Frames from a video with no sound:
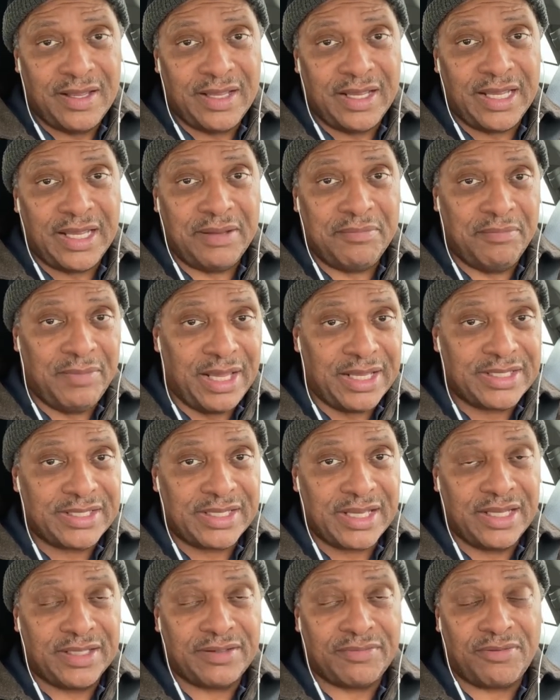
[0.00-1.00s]
it makes
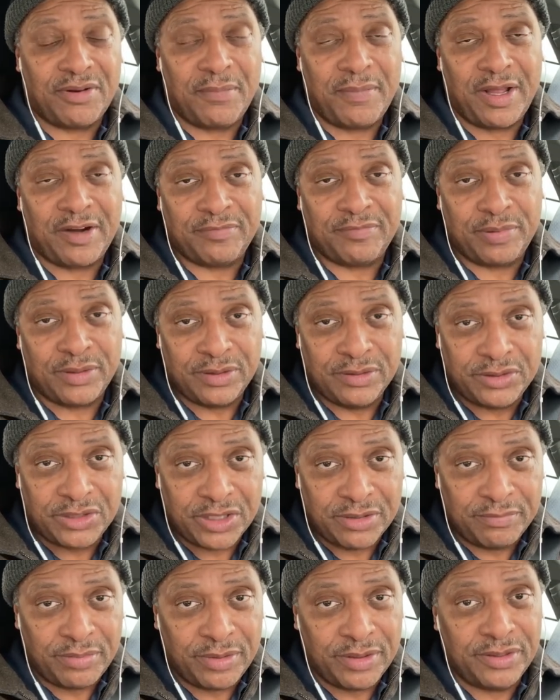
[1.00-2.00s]
sense for amount of
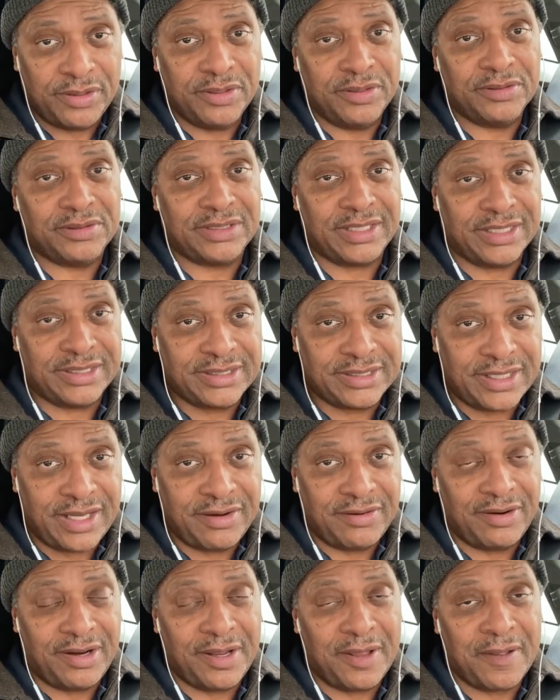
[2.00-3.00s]
pollution produced,
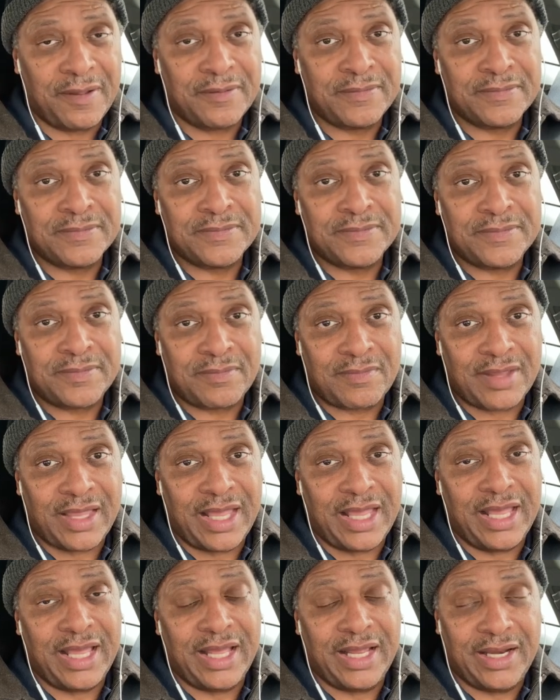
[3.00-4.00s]
etc.
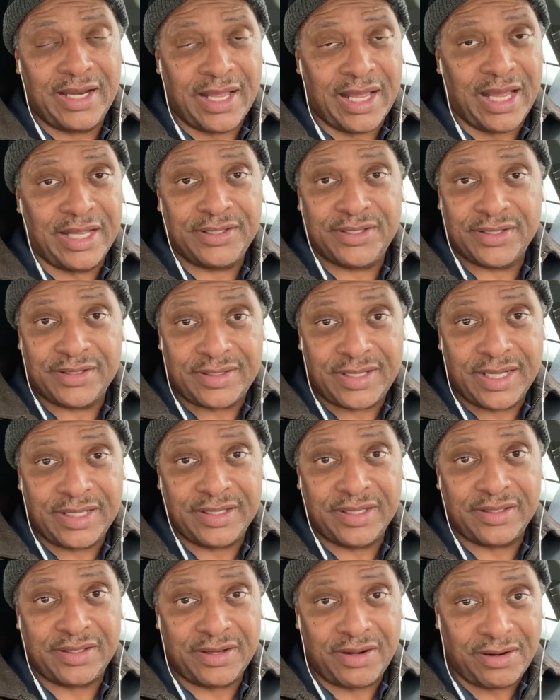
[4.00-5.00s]
And I just think
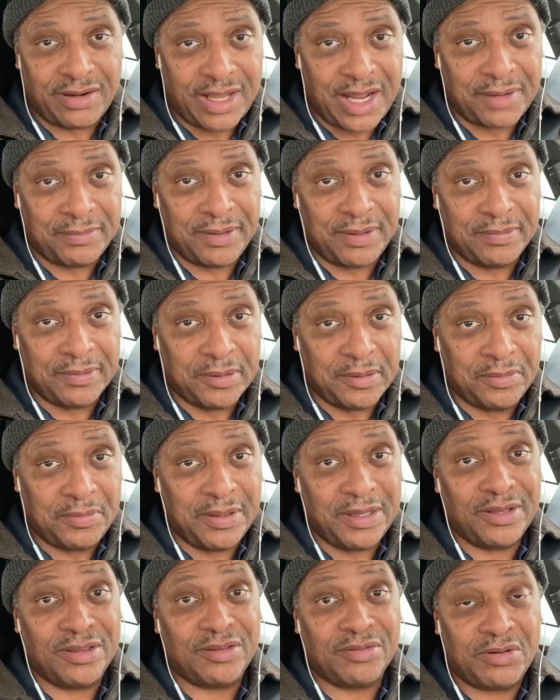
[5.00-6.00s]
that there are a lot of people who will
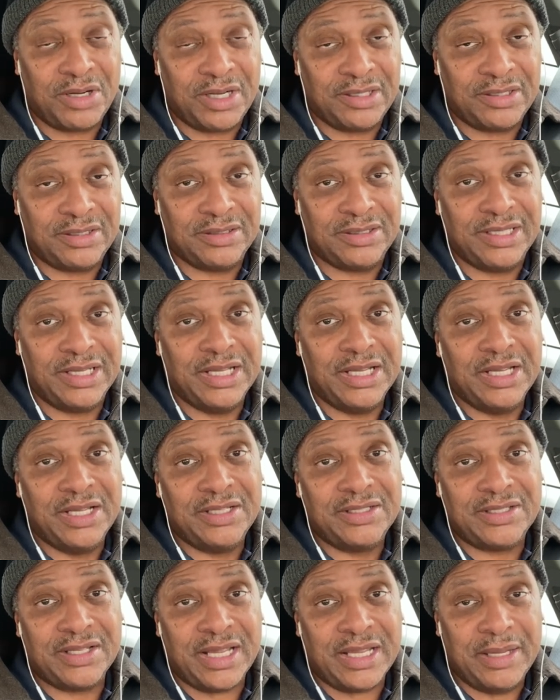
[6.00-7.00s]
be thrilled
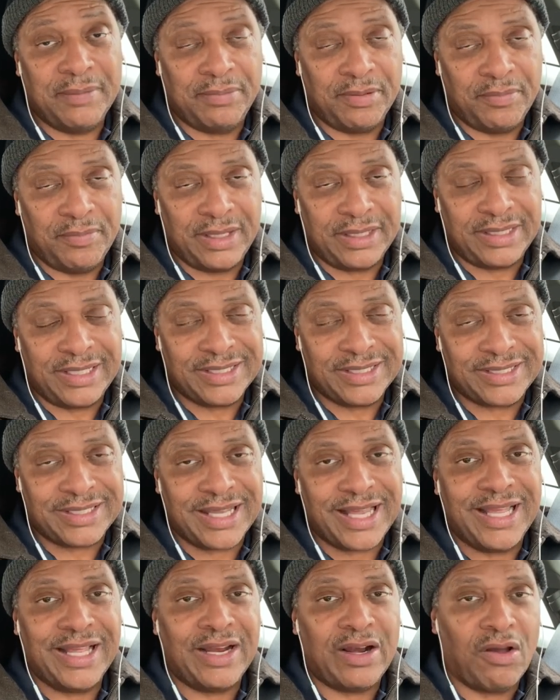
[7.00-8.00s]
to implement this
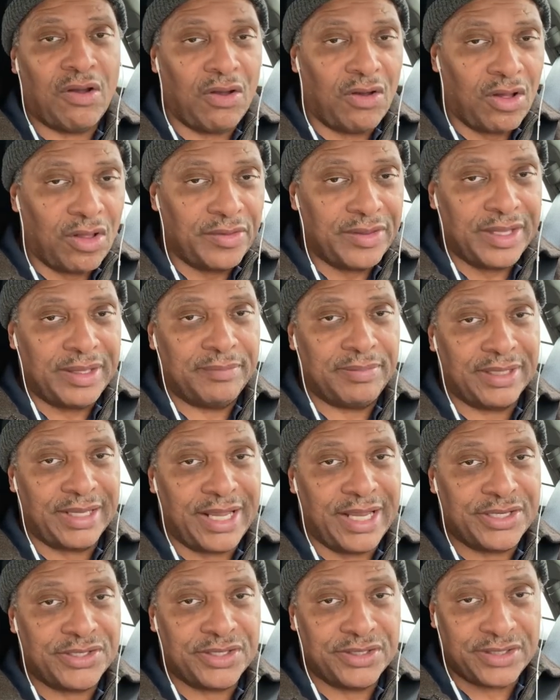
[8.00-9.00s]
and all the
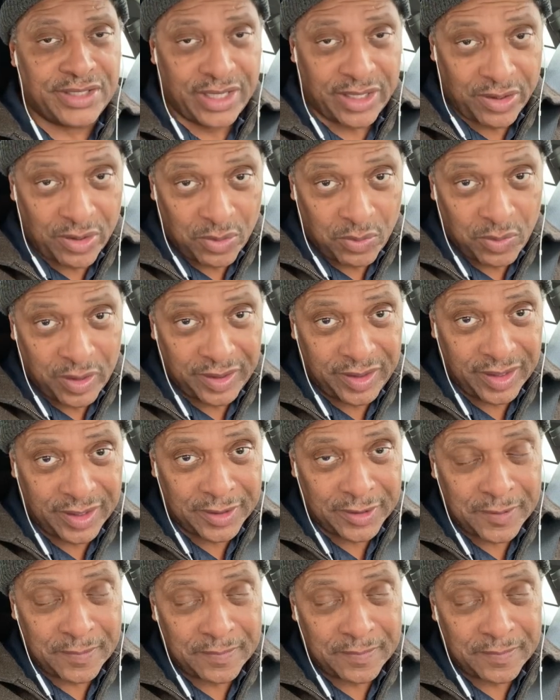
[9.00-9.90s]
implications that go with it.